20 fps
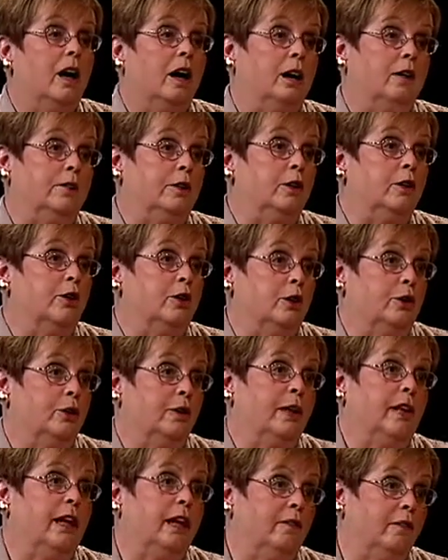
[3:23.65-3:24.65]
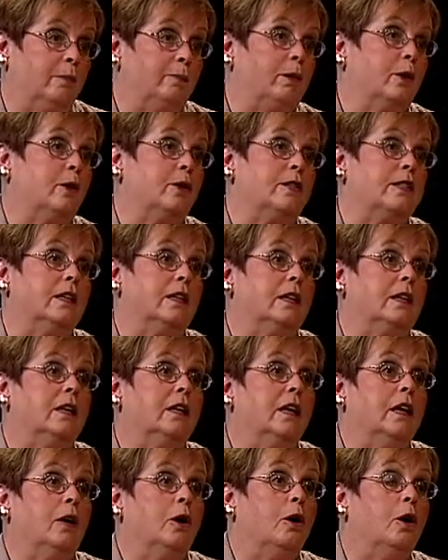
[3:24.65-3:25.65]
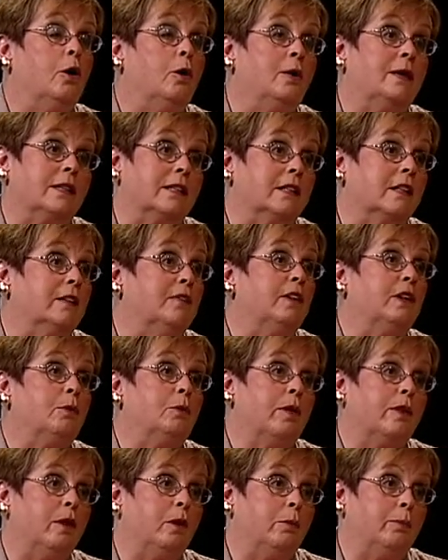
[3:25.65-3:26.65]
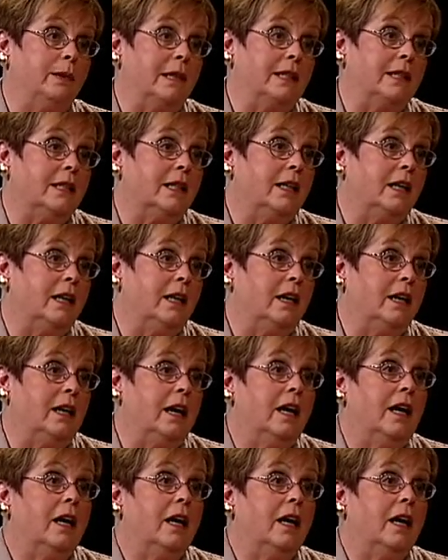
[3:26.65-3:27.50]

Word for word: of the journey of a person who is living with obesity